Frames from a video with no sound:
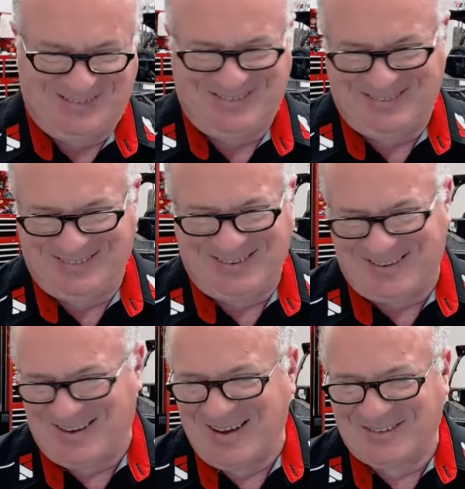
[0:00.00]

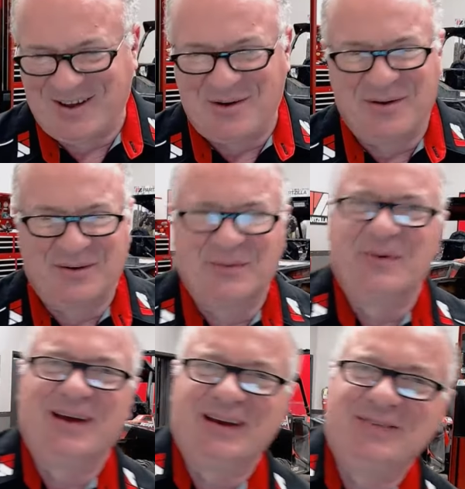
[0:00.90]
So go enter to
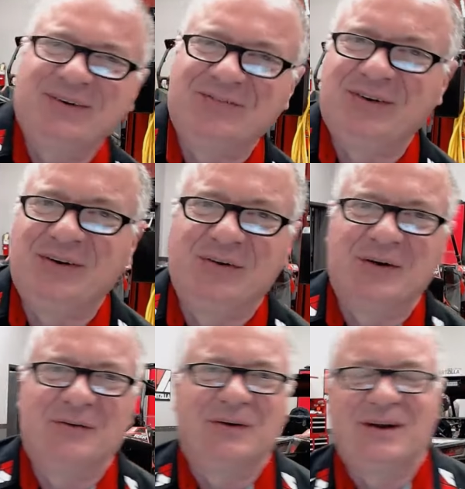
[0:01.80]
win, even if you don't
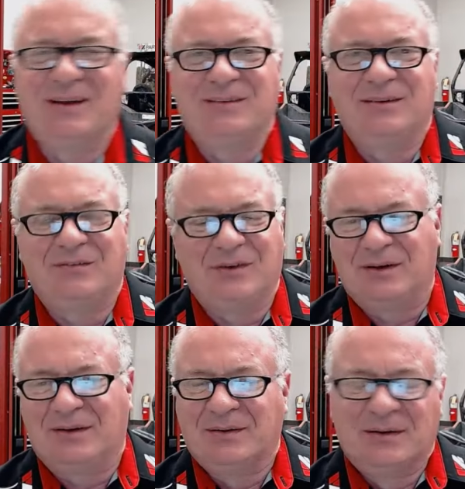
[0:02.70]
own an ATV.